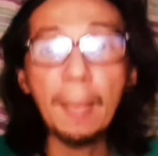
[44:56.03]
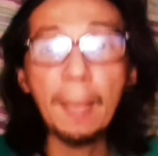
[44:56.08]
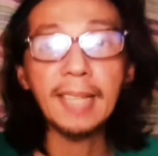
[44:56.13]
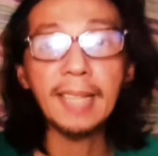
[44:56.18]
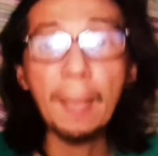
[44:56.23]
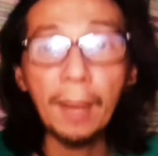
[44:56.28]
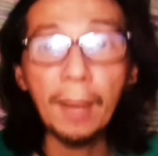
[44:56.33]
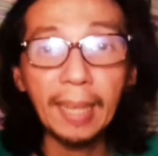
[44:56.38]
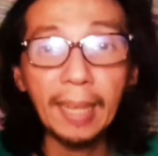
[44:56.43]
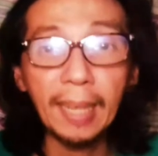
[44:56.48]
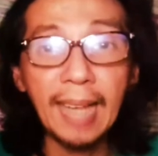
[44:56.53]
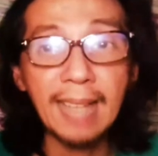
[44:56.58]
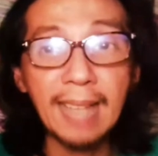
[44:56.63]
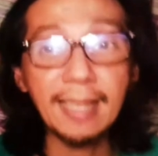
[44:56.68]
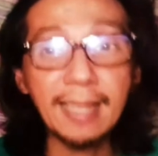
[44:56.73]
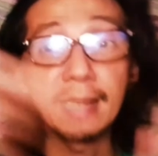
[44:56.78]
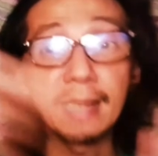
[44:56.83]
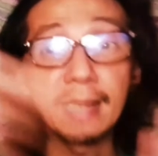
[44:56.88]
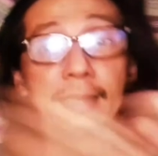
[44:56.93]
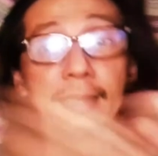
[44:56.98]
sasama kay
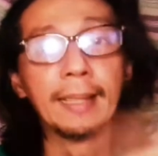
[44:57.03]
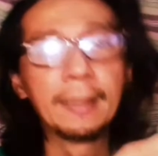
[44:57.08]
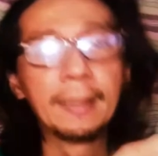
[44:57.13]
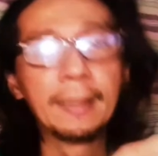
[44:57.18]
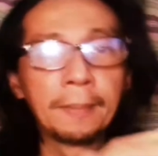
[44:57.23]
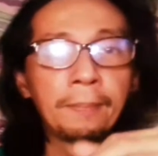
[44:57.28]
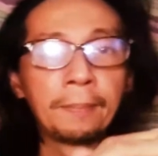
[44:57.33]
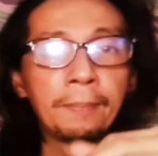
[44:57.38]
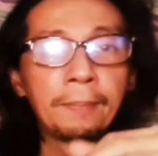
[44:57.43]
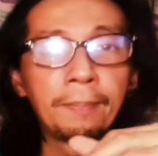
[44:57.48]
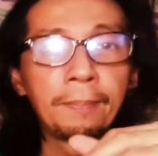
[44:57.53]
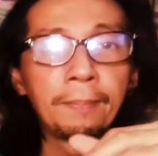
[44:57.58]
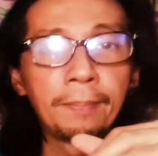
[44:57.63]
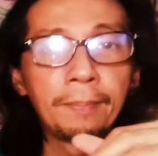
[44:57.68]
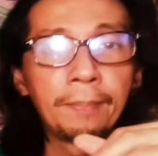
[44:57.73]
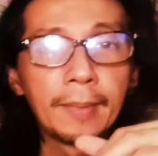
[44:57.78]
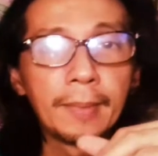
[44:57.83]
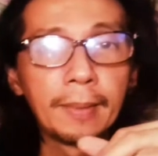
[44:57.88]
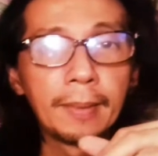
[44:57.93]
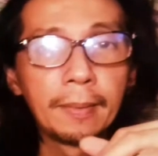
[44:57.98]
Castle.
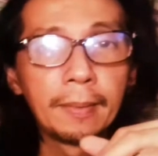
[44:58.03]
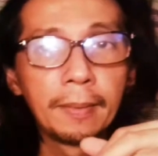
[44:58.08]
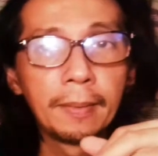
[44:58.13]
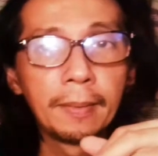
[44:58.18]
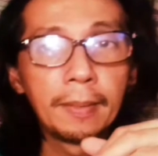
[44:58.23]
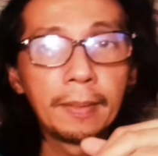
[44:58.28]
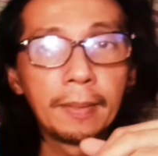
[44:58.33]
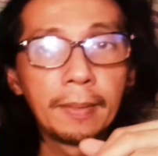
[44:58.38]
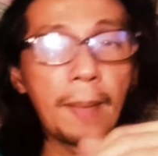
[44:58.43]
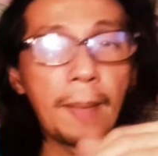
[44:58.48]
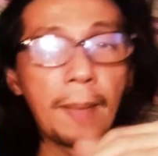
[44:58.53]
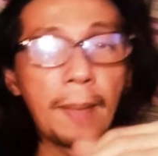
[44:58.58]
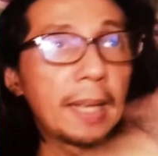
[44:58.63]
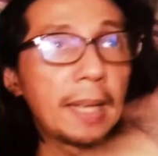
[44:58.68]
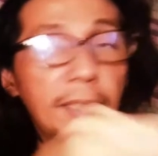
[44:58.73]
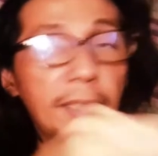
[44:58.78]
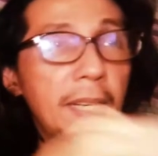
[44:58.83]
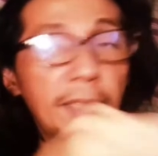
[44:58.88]
Na para